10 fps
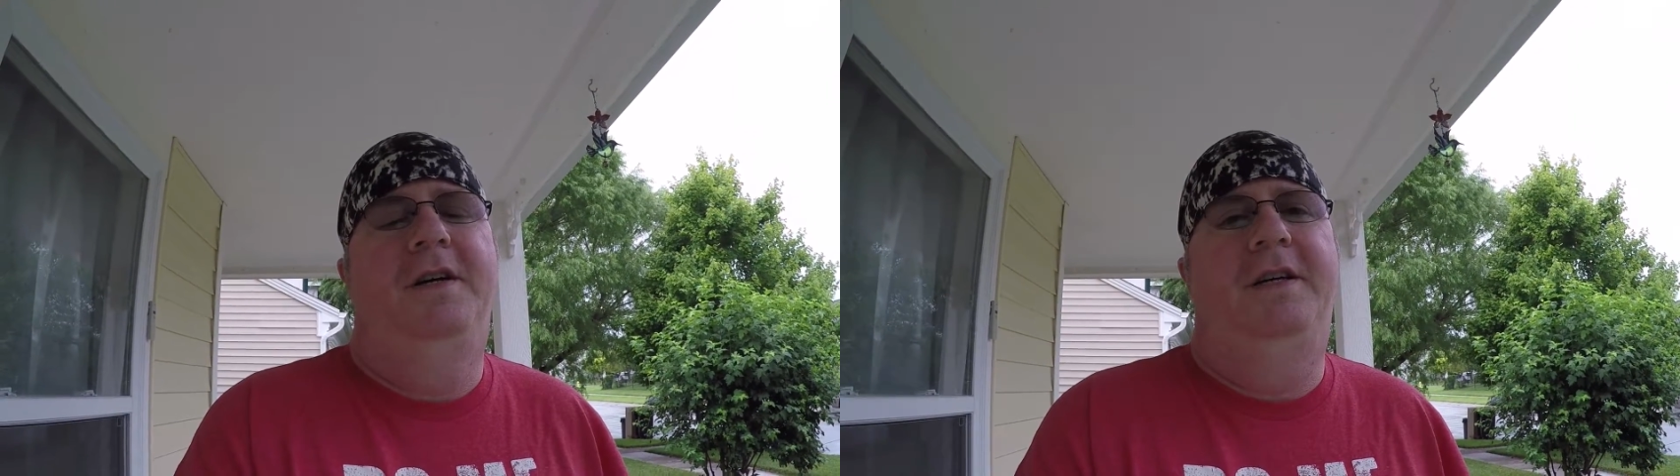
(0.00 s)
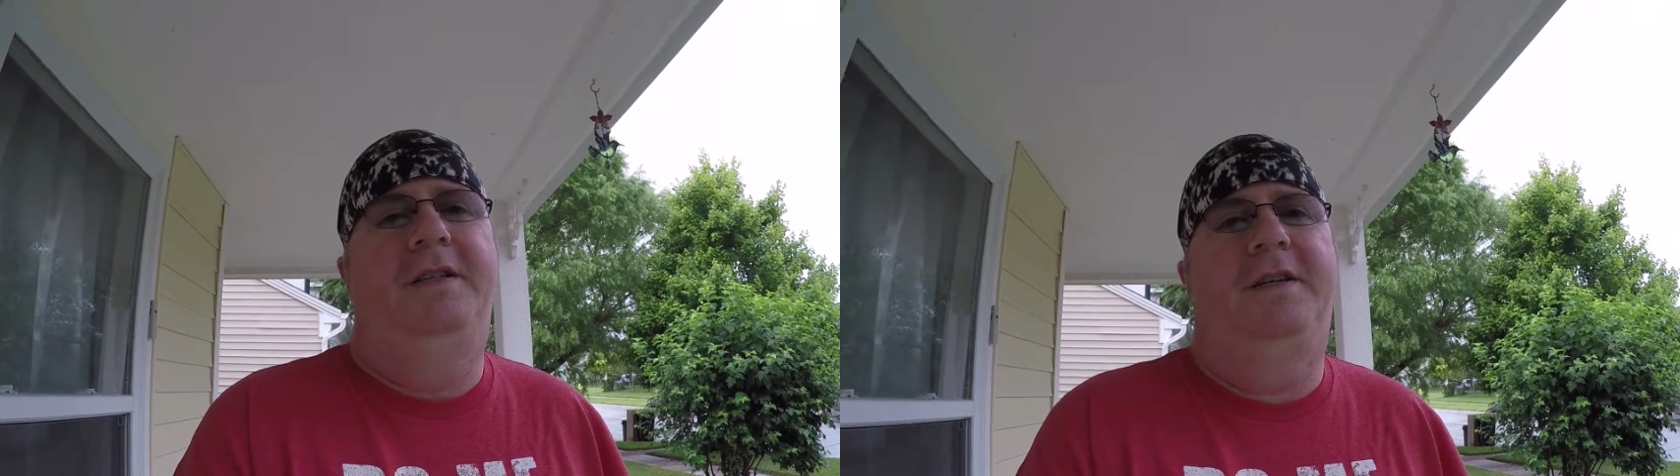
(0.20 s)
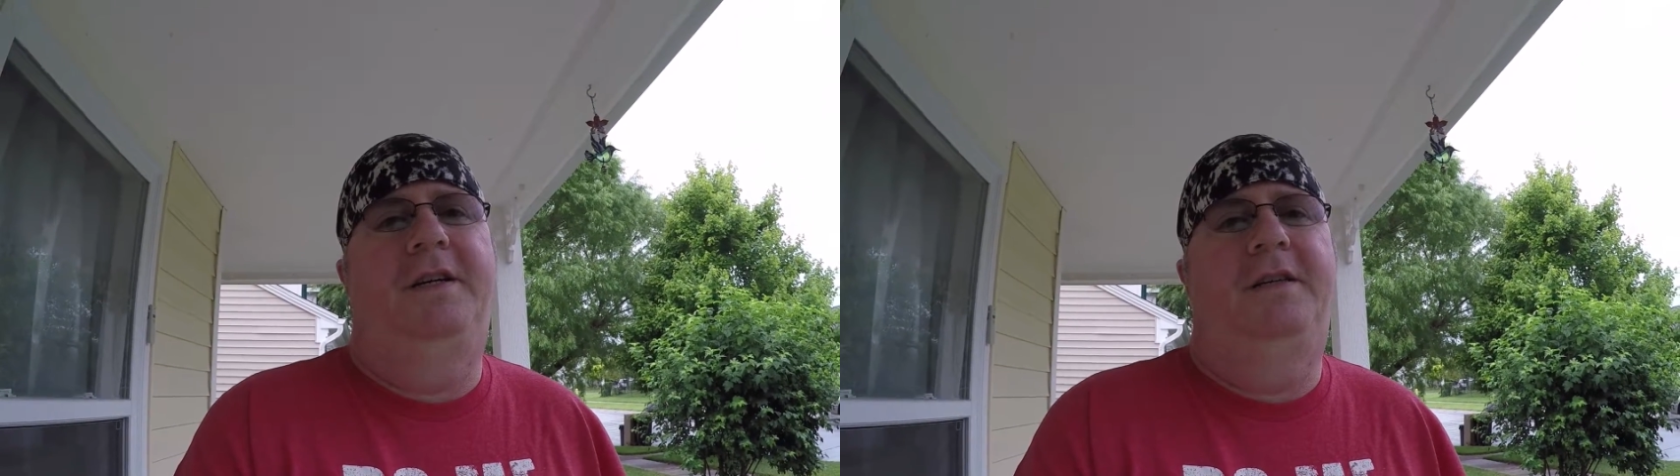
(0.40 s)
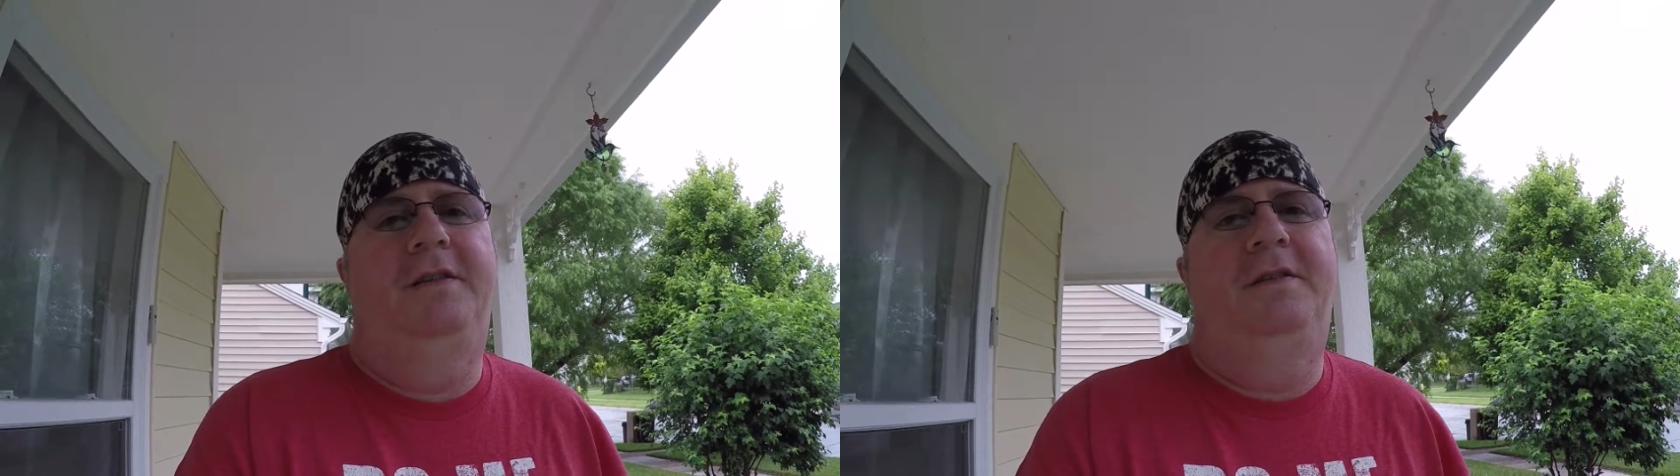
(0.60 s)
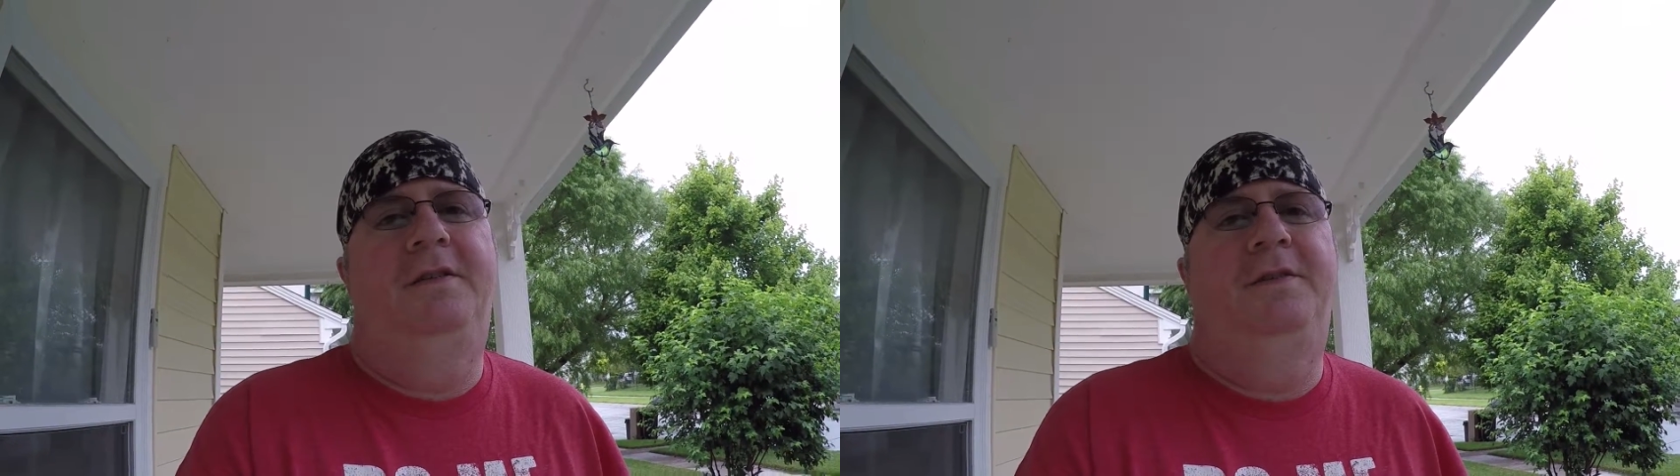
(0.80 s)
Is the
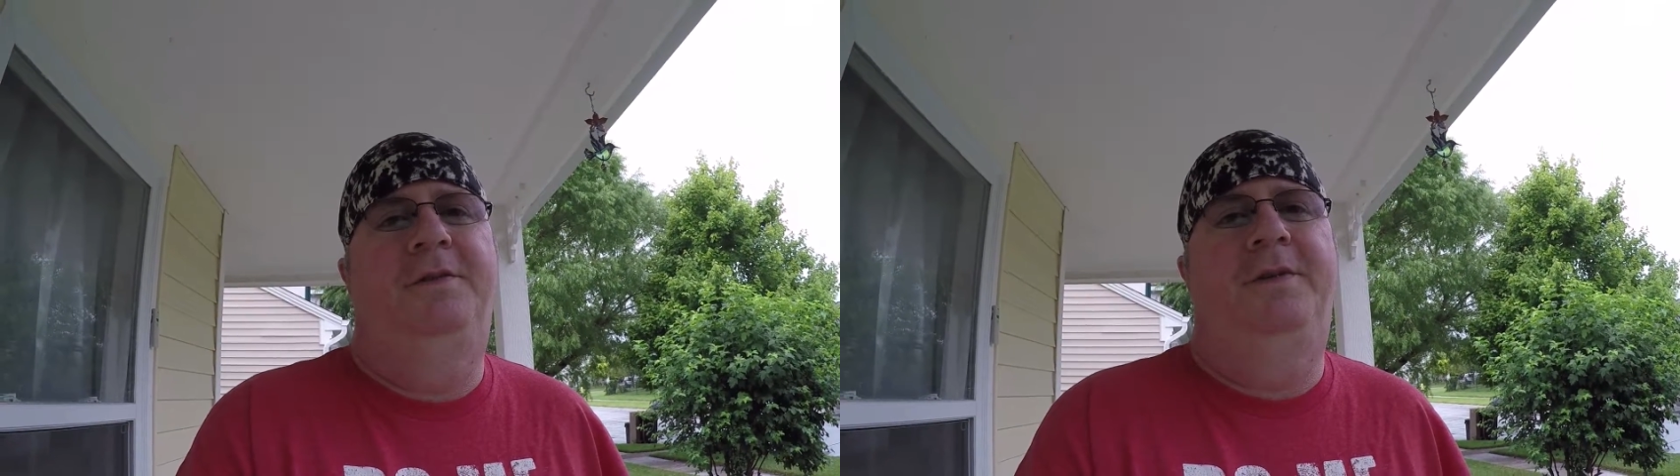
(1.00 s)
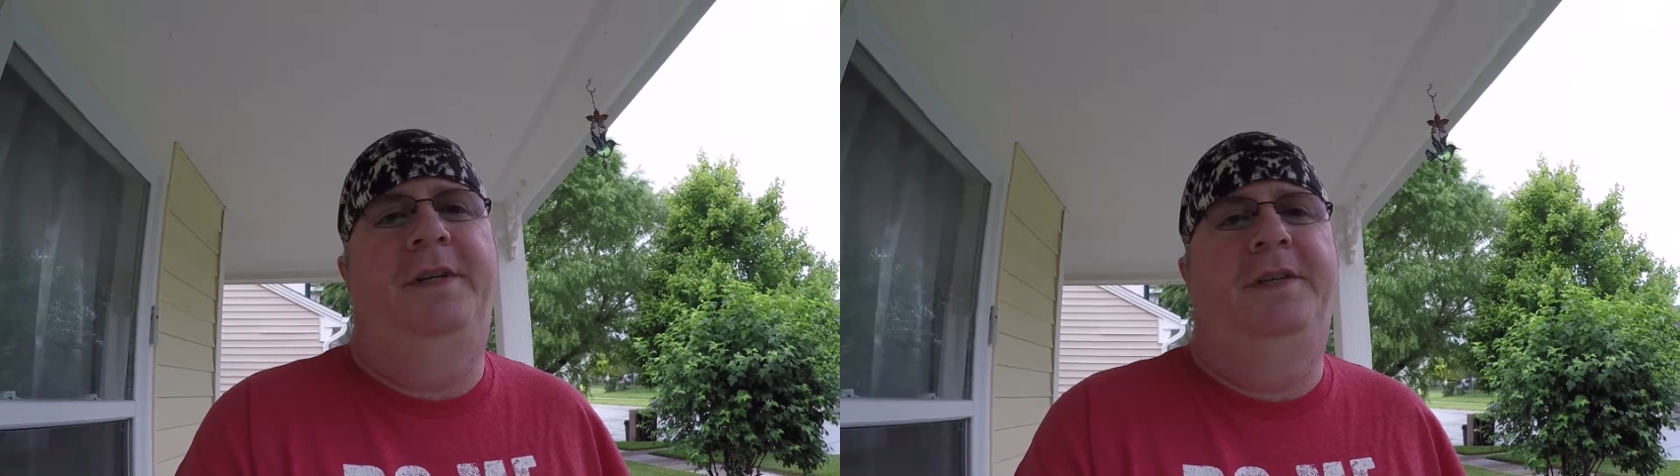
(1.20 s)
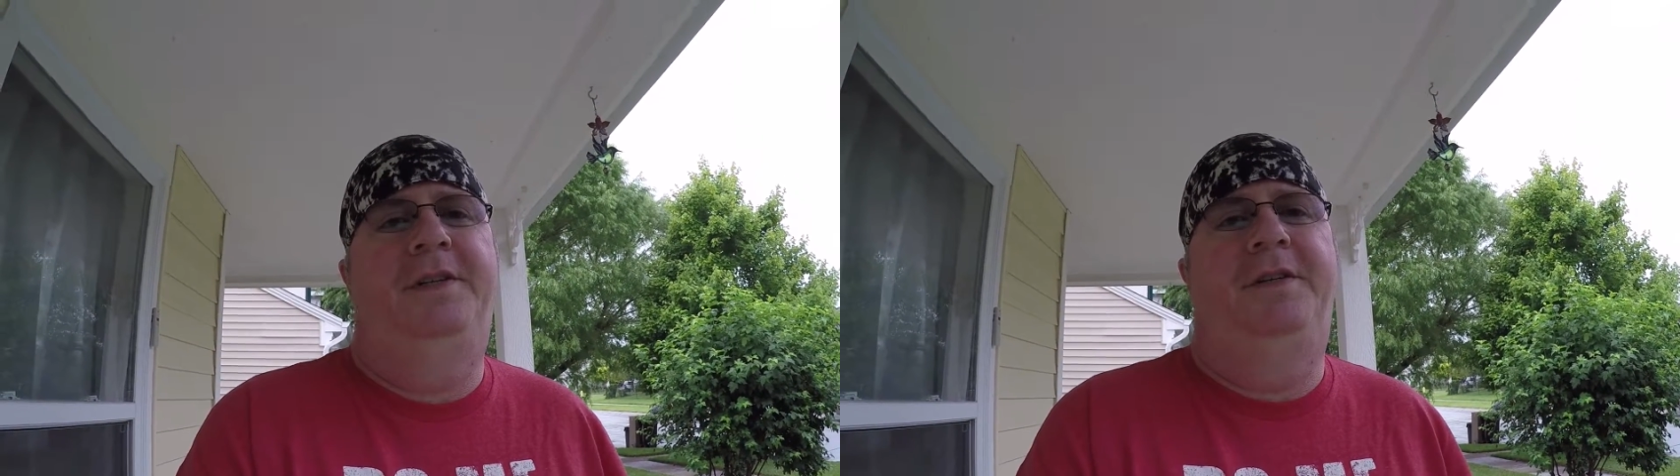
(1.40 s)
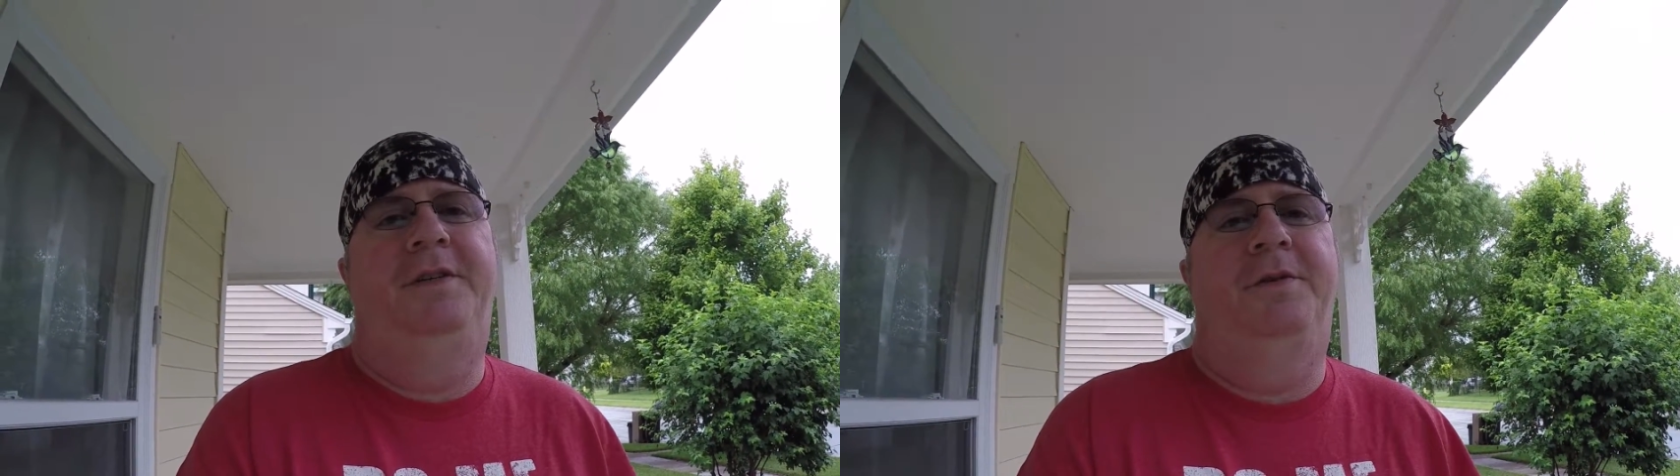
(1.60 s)
reach.